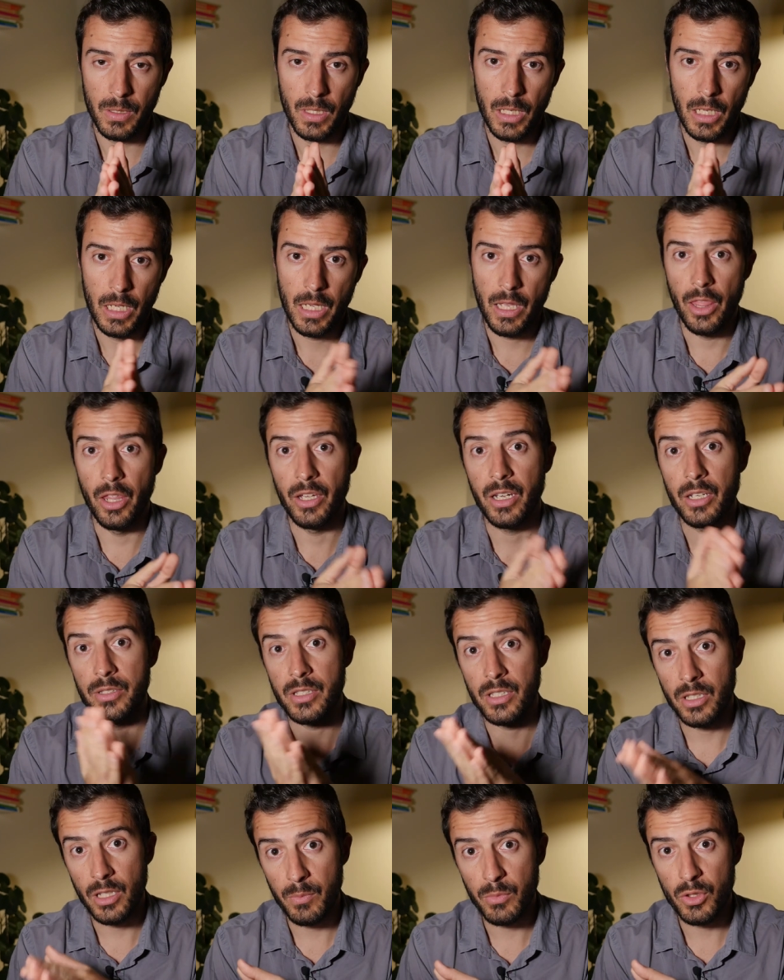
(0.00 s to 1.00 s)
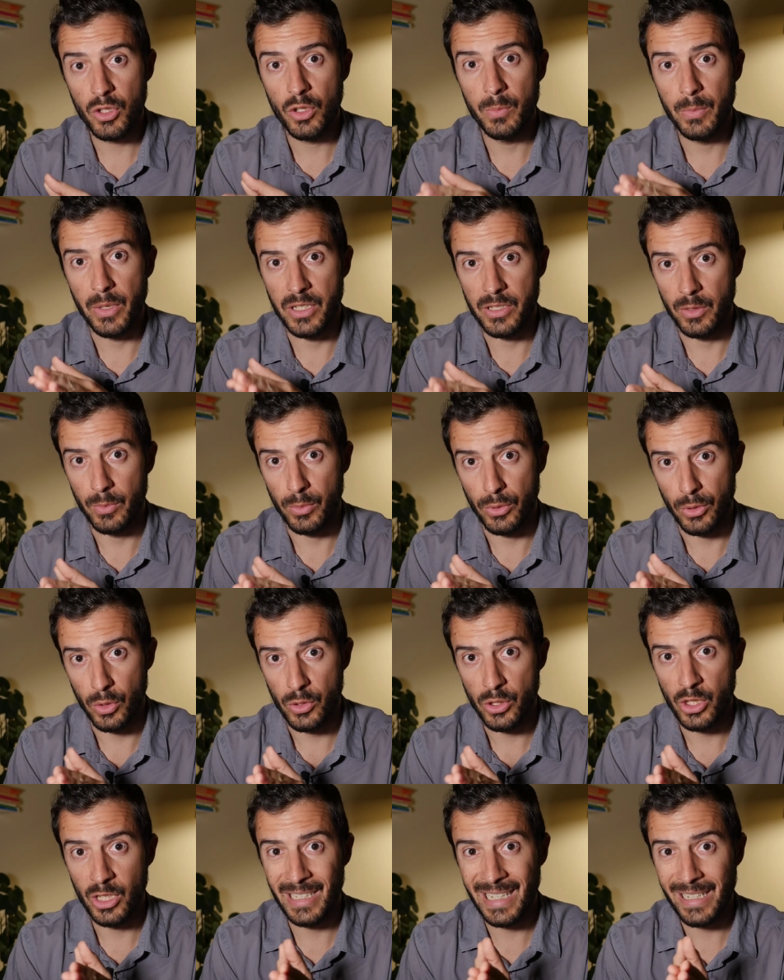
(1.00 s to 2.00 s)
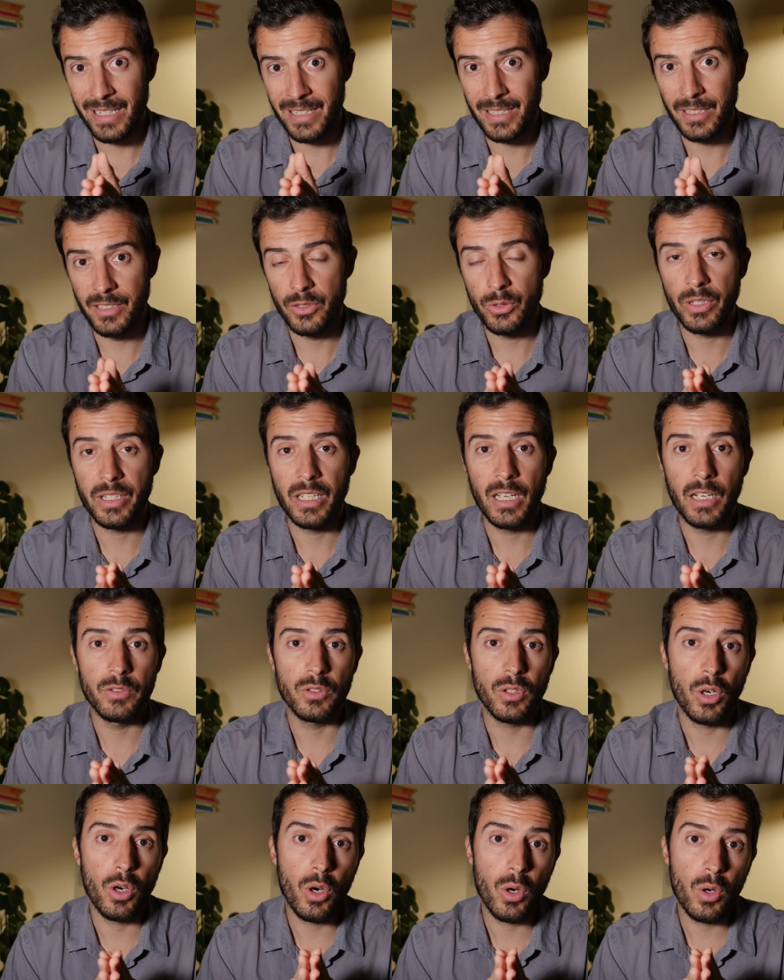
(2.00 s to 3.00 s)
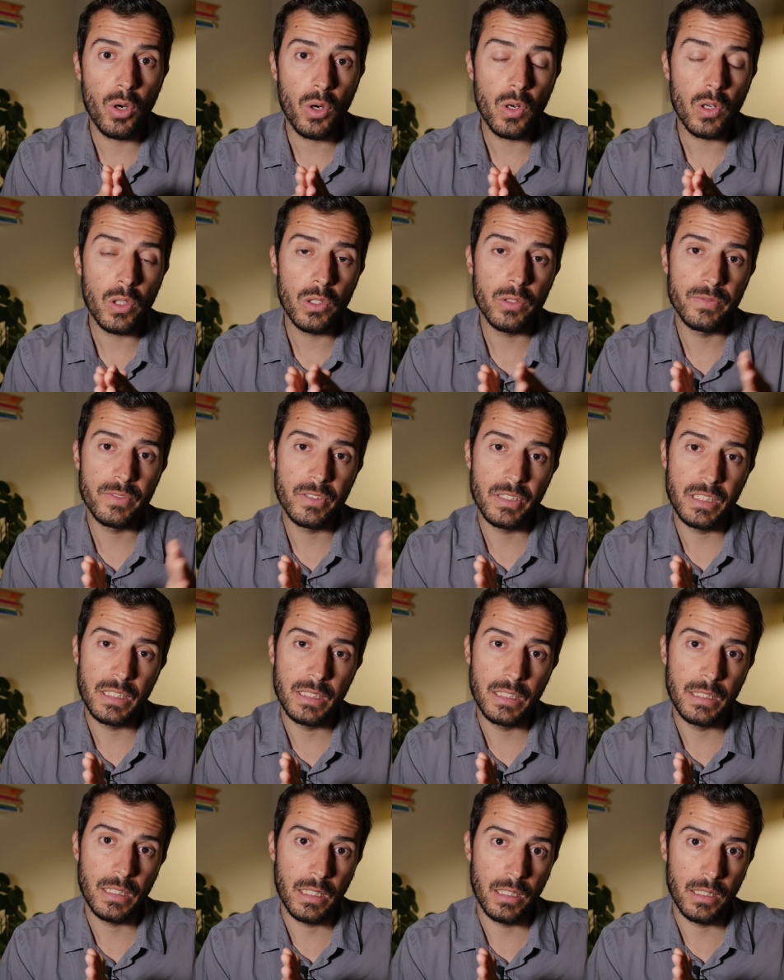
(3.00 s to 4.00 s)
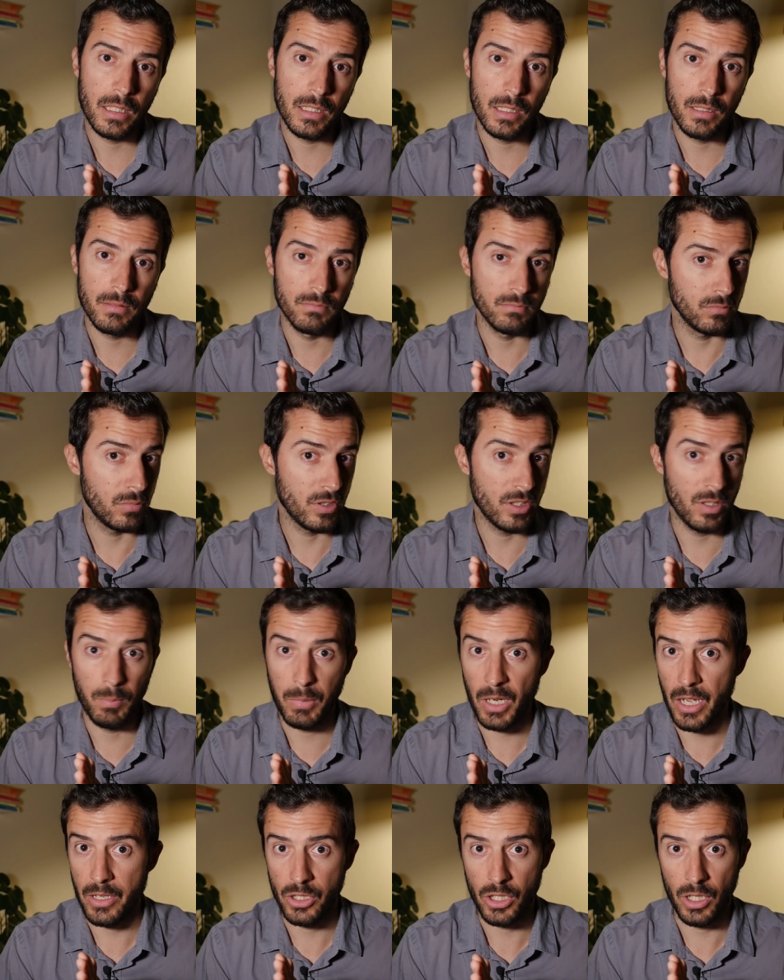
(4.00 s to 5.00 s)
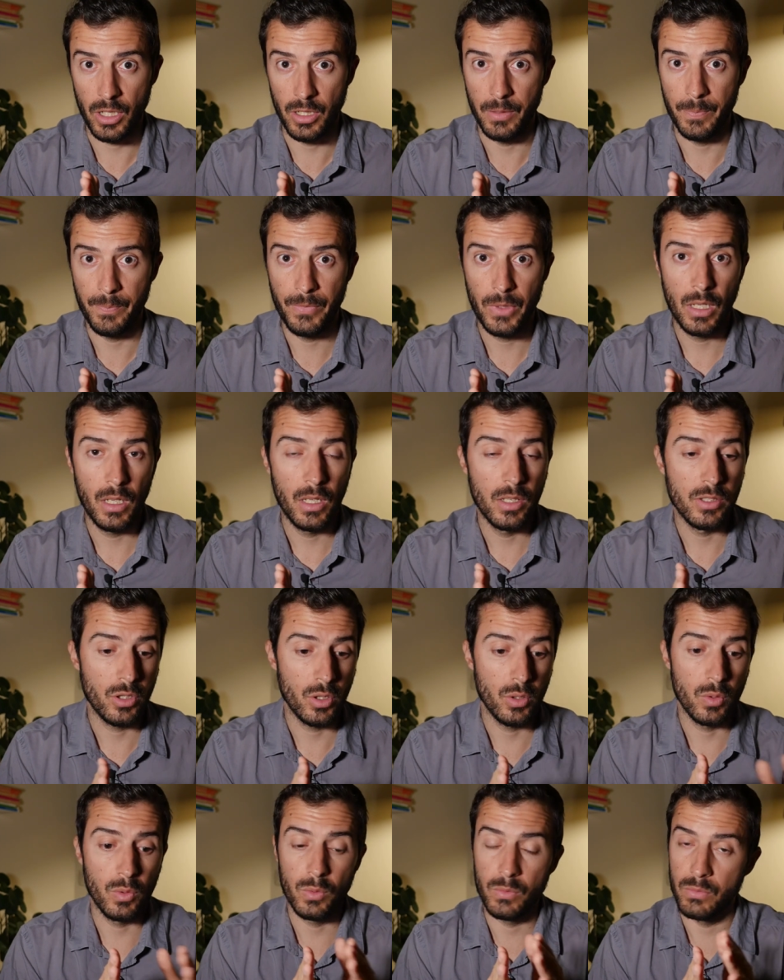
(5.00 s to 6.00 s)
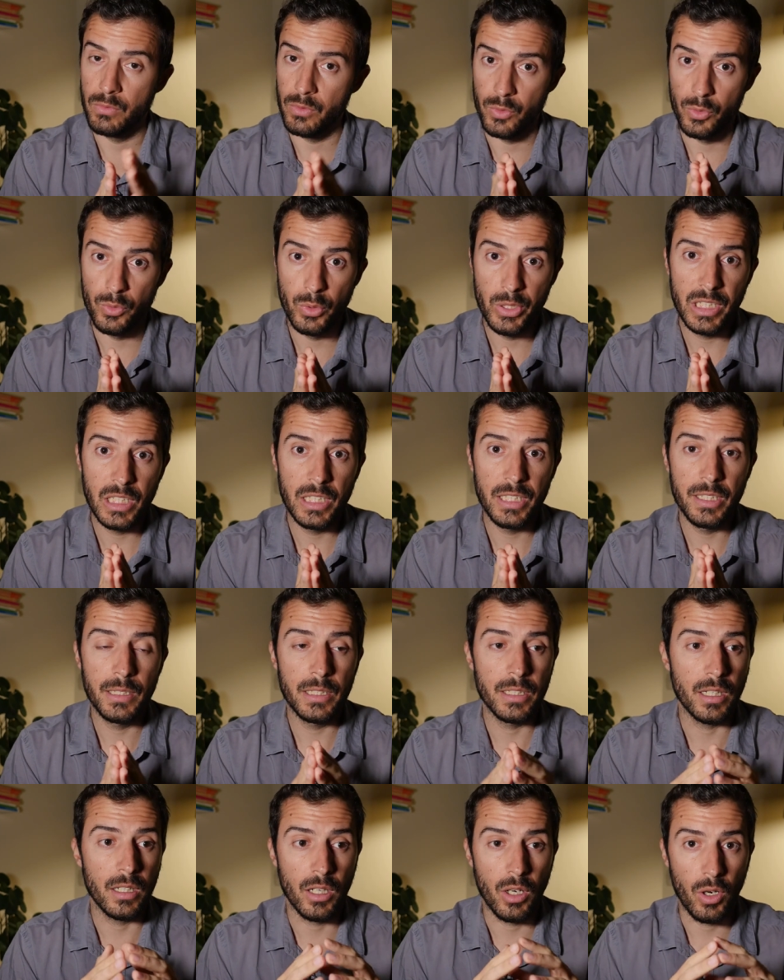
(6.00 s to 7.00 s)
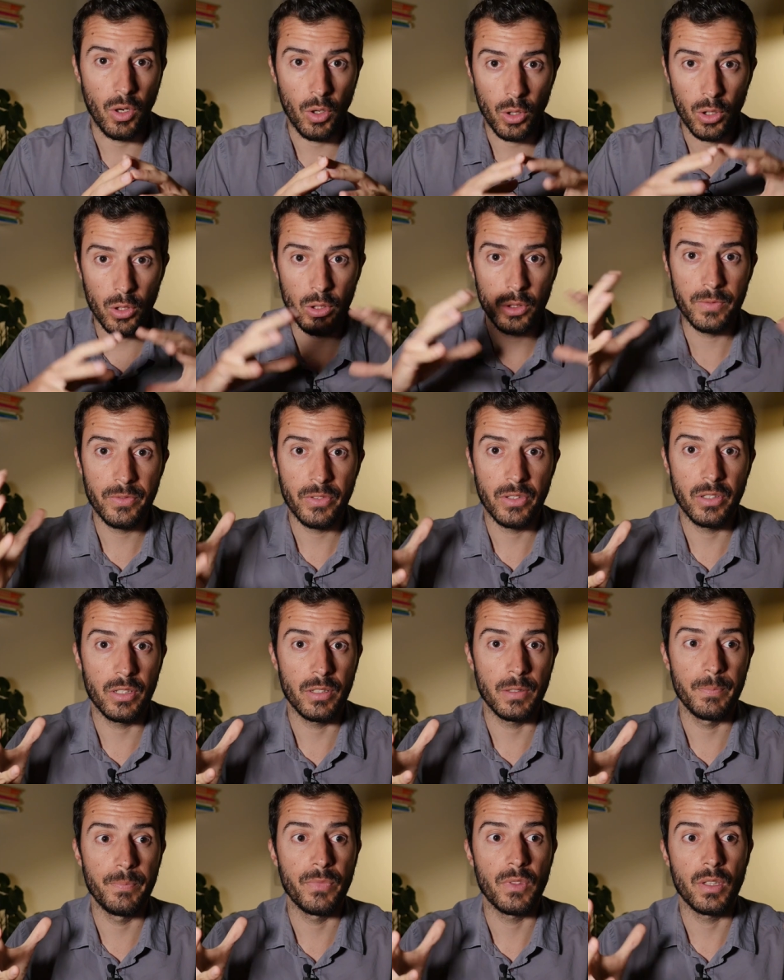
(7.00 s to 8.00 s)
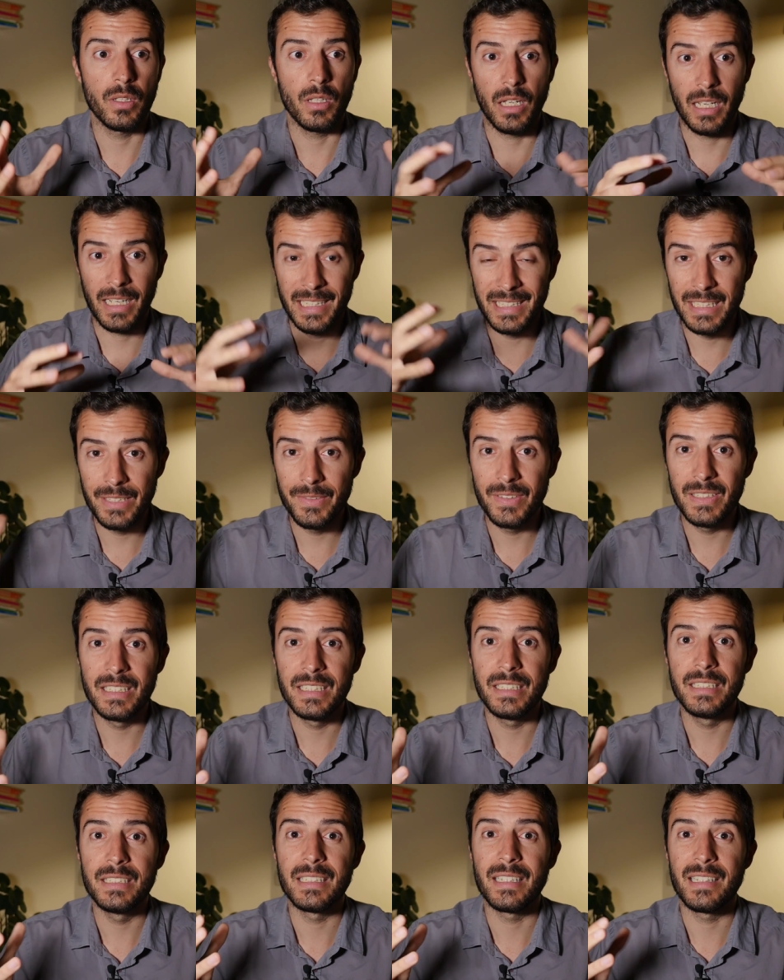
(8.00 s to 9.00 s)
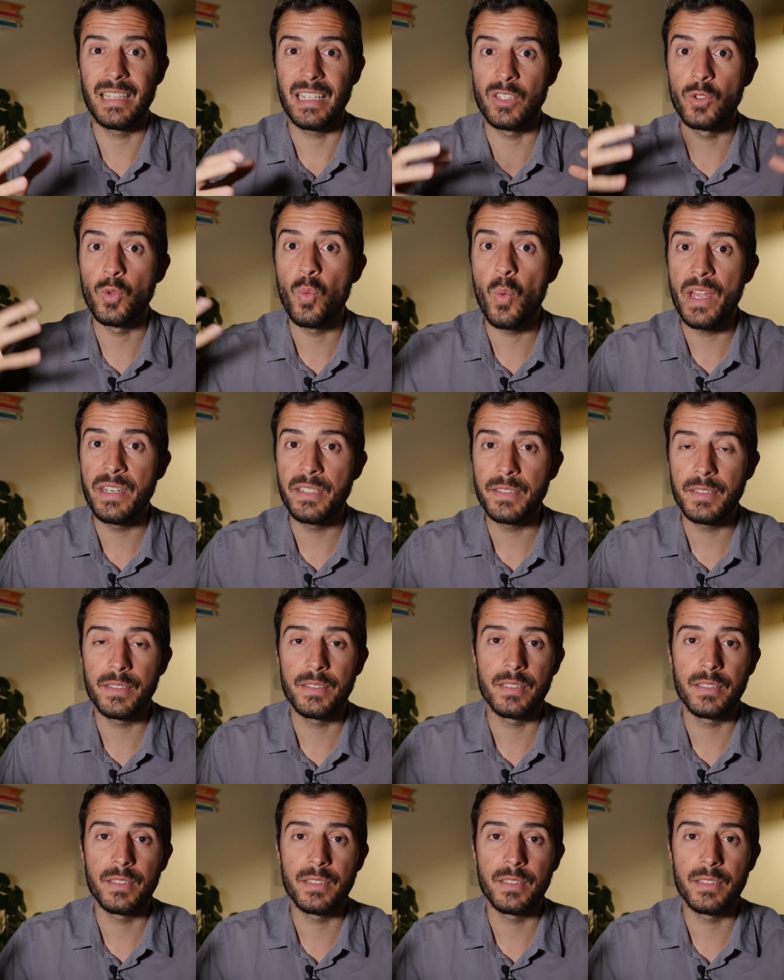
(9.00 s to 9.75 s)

the consumption-based approach takes into account all of the um, supply chain. So really all of the activities that went